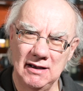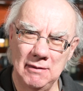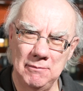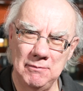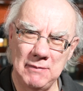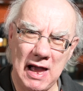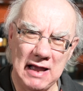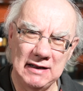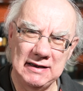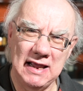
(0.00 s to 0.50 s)

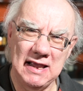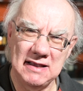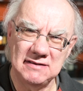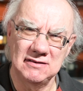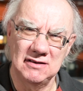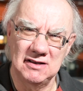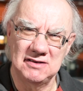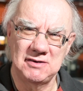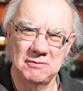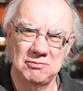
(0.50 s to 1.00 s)
um, and it
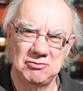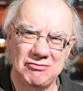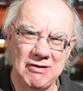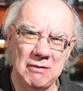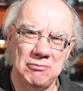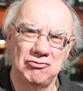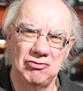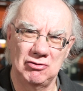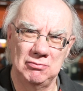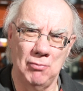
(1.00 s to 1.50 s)
isn't a
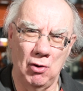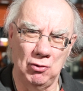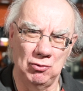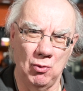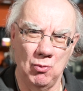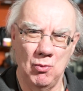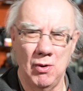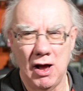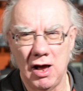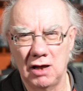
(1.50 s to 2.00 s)
subscription
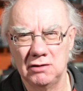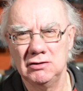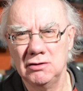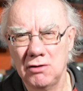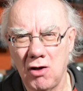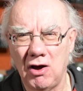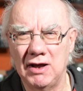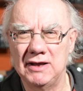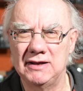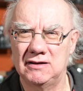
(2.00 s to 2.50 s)
model,
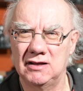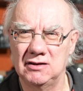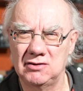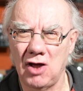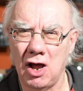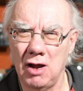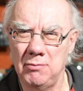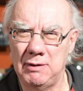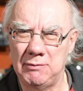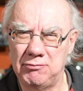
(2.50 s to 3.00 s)
unlike
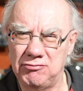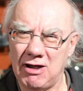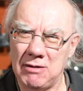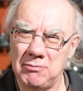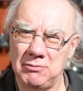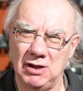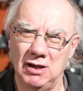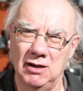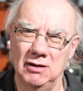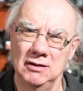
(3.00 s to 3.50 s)
Adobe
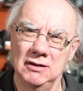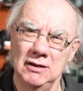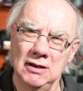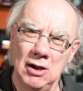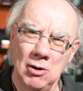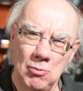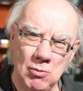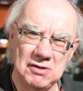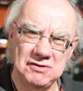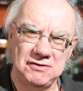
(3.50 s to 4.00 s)
Premiere.
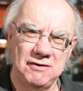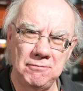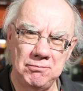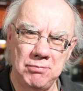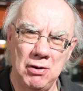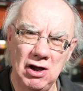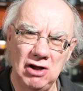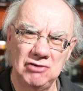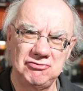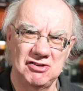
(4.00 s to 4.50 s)
Once
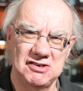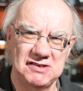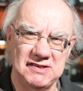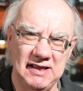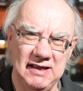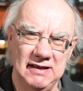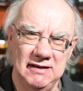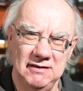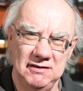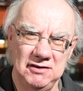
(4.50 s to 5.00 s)
you've
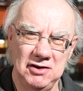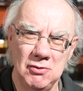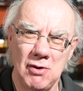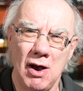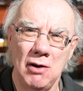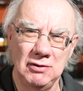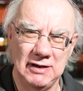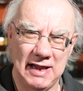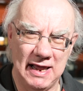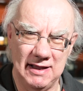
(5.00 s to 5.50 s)
purchased it,
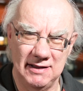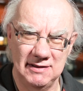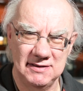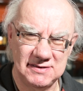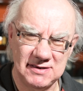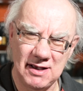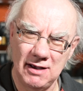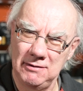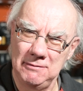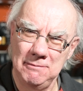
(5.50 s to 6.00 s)
you own it.
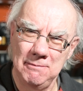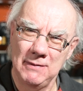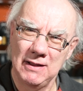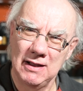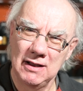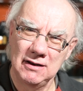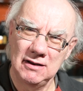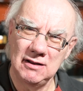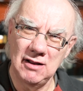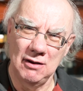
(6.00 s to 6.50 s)
So,
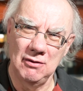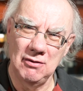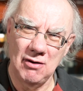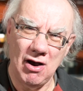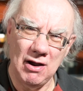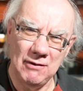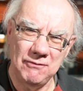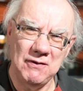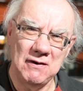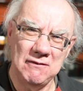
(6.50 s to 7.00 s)
you know,
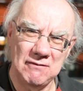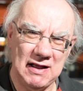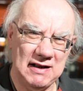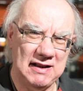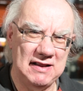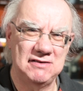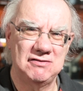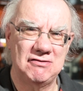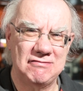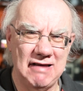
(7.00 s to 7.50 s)
I think
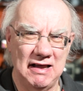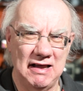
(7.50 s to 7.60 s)
that is